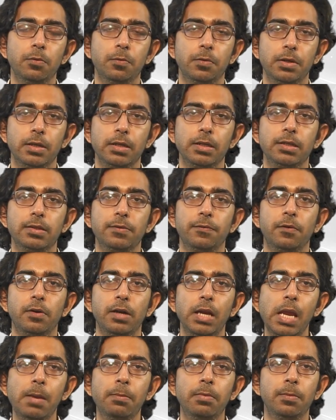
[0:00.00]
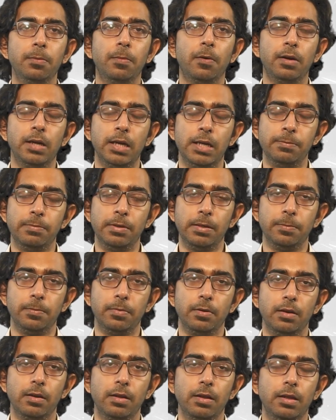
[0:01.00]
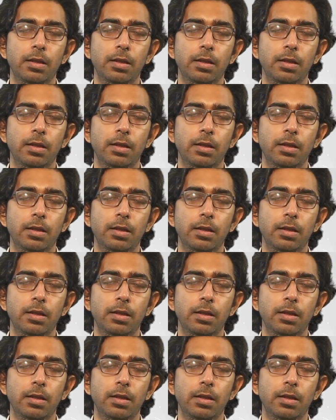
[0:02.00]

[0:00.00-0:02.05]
words for able-bodied people?